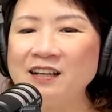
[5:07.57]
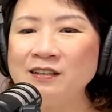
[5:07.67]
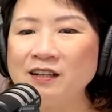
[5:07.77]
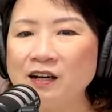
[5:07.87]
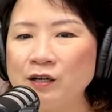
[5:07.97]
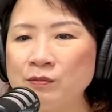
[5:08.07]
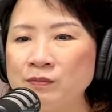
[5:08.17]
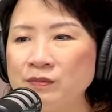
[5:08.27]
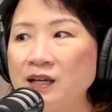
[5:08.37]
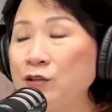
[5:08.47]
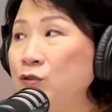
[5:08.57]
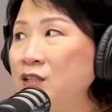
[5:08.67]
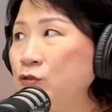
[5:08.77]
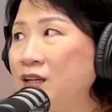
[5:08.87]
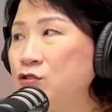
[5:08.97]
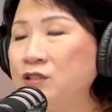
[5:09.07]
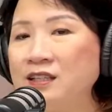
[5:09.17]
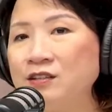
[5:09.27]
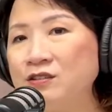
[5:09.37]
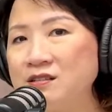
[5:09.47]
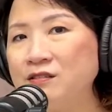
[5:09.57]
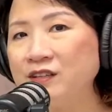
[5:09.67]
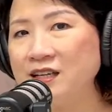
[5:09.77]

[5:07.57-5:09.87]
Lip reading: Then you need to extricate yourself